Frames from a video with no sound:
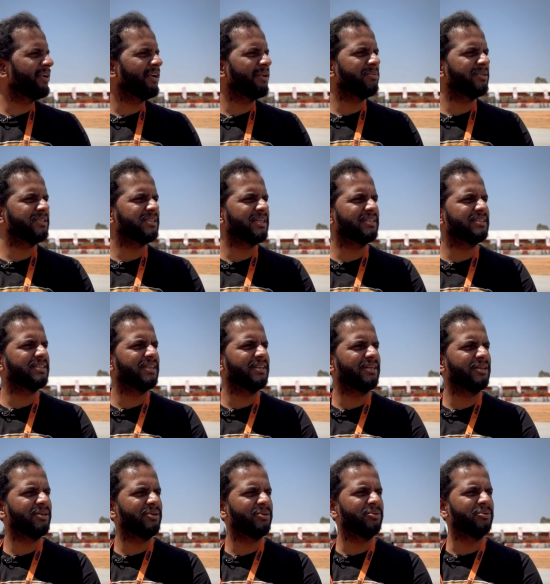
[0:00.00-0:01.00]
pretty much
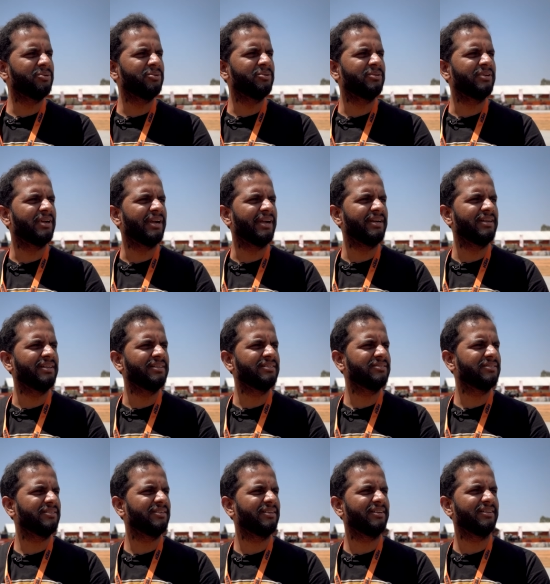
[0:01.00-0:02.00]
excited to ride.
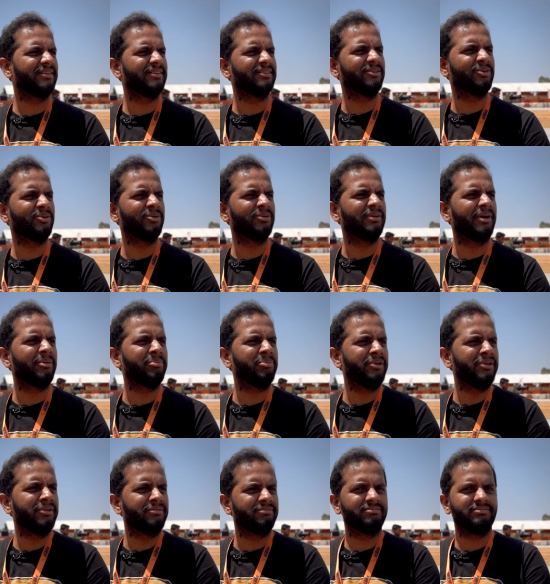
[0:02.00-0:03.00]
So
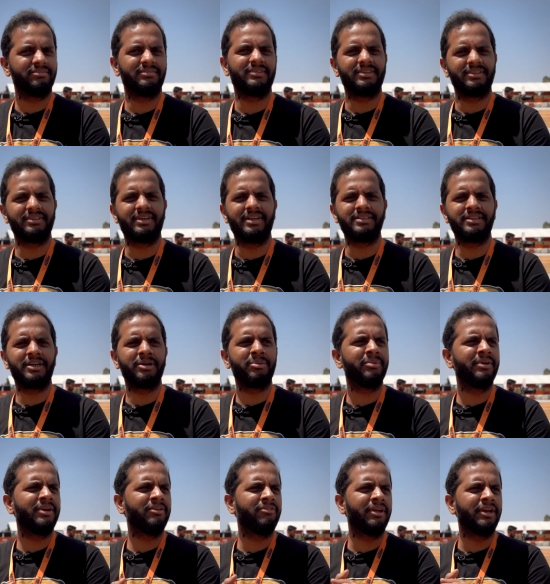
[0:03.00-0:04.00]
I'm
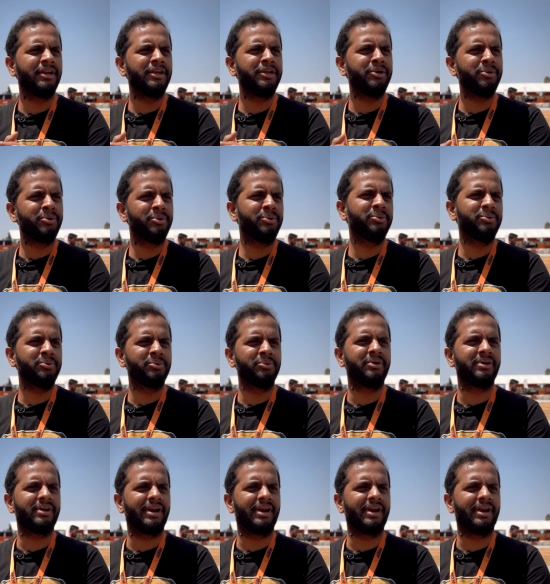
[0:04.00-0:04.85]
considerably very new to